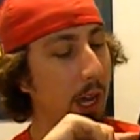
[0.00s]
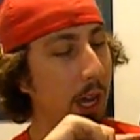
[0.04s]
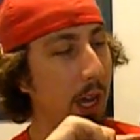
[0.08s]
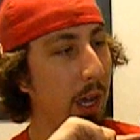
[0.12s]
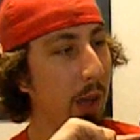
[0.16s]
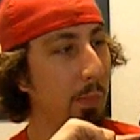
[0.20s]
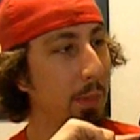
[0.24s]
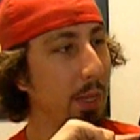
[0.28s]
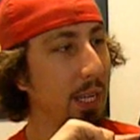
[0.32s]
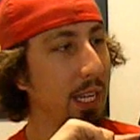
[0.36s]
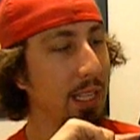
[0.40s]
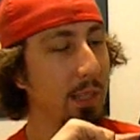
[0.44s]

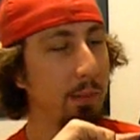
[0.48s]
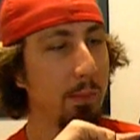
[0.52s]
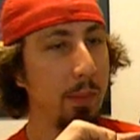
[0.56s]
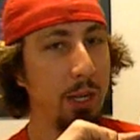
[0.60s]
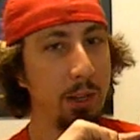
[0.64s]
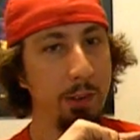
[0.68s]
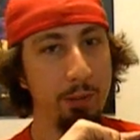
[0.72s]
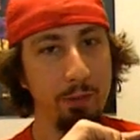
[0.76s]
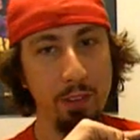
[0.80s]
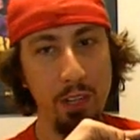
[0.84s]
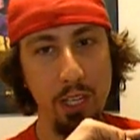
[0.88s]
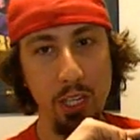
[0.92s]
But you have
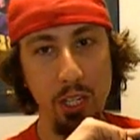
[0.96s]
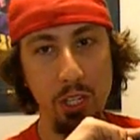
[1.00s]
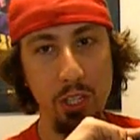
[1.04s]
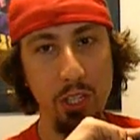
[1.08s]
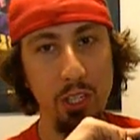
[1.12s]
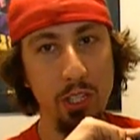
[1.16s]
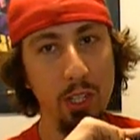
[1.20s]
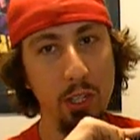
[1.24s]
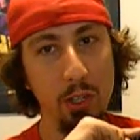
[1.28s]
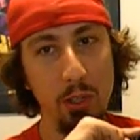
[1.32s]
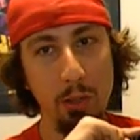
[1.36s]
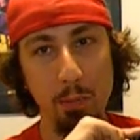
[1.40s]
the mirror
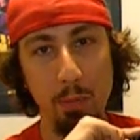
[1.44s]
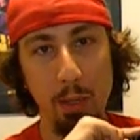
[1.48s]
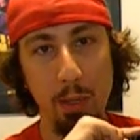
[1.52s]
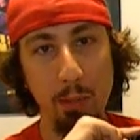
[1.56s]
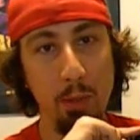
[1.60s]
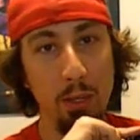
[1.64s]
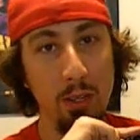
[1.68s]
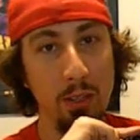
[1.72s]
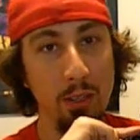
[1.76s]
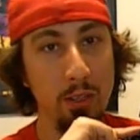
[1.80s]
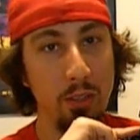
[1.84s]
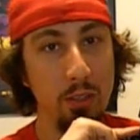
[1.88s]
finish, so
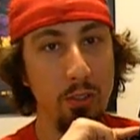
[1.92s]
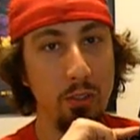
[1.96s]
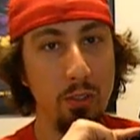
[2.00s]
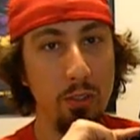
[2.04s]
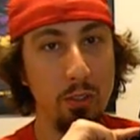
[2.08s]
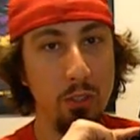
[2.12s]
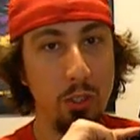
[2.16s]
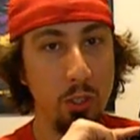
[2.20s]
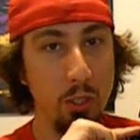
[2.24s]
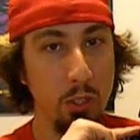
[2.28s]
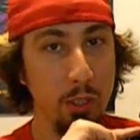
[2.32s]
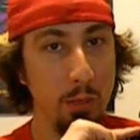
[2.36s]
my balls
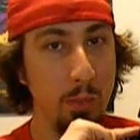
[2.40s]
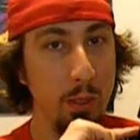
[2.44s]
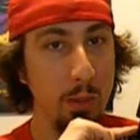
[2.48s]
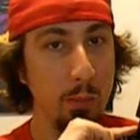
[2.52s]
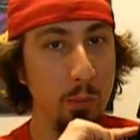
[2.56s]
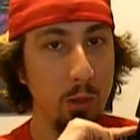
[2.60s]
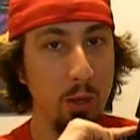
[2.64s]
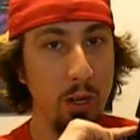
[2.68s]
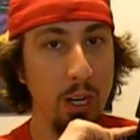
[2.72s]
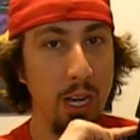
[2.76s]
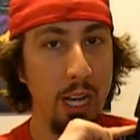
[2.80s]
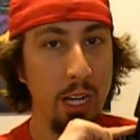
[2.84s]
should
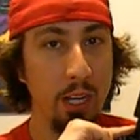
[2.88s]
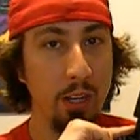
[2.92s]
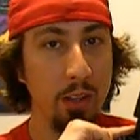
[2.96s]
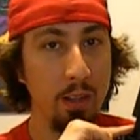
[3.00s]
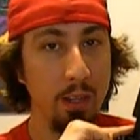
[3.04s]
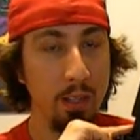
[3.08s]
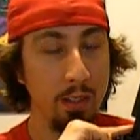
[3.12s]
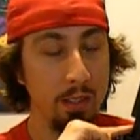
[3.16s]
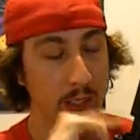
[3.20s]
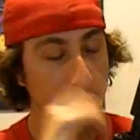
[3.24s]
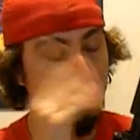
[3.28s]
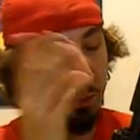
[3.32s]
be more
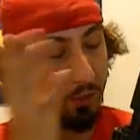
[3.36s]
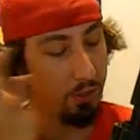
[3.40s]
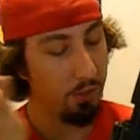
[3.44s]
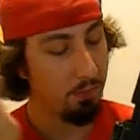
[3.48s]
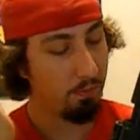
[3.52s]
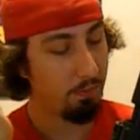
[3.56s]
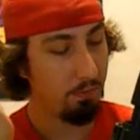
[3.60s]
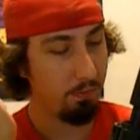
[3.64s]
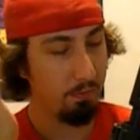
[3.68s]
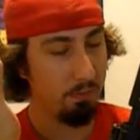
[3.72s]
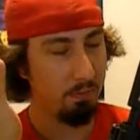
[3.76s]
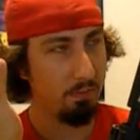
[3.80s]
accurate. That's
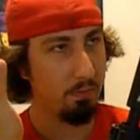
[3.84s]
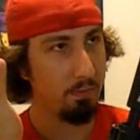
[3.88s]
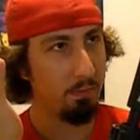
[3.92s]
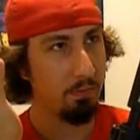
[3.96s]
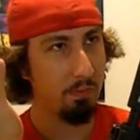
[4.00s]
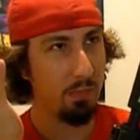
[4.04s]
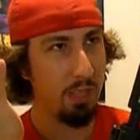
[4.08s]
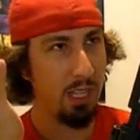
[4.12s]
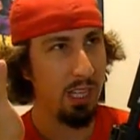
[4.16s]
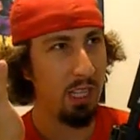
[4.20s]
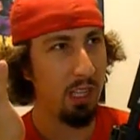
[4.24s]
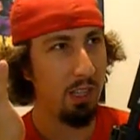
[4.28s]
what
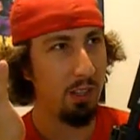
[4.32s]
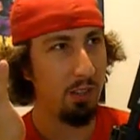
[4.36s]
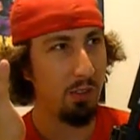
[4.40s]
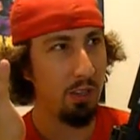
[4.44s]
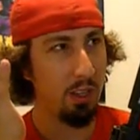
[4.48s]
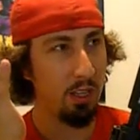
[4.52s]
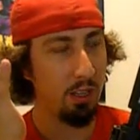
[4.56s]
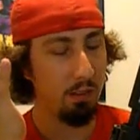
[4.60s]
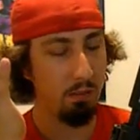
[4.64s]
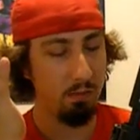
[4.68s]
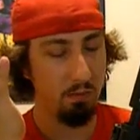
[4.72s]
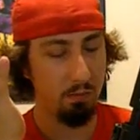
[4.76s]

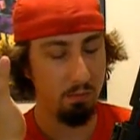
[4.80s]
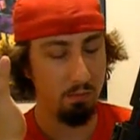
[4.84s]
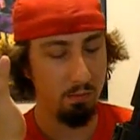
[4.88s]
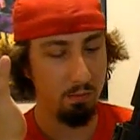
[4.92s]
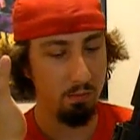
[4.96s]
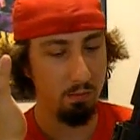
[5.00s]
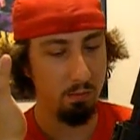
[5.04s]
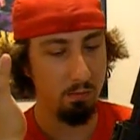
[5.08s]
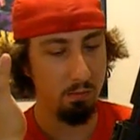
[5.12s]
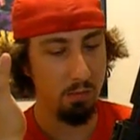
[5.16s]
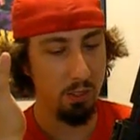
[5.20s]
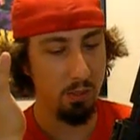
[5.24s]
he said.
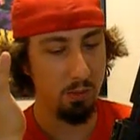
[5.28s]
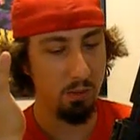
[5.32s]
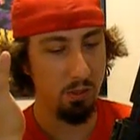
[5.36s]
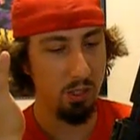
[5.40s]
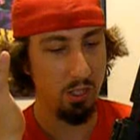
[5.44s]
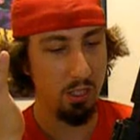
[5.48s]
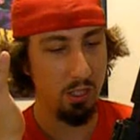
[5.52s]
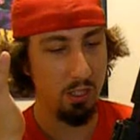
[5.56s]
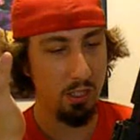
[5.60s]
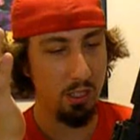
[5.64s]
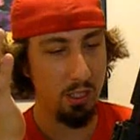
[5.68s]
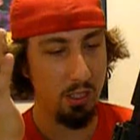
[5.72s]
That's
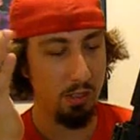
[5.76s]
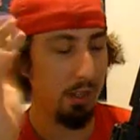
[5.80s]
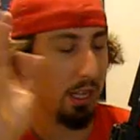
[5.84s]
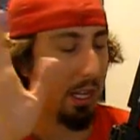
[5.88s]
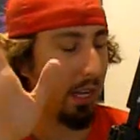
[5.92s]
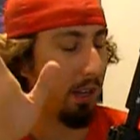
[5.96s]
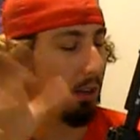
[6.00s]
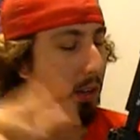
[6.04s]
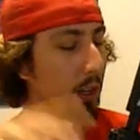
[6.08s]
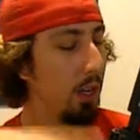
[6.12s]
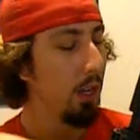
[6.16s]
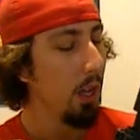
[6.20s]
what she
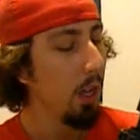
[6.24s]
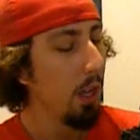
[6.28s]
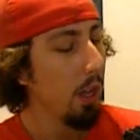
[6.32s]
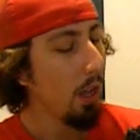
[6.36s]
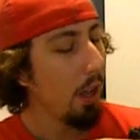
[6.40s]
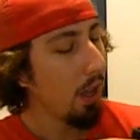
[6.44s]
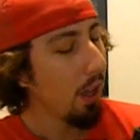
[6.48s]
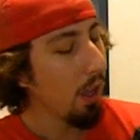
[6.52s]
said. Yeah.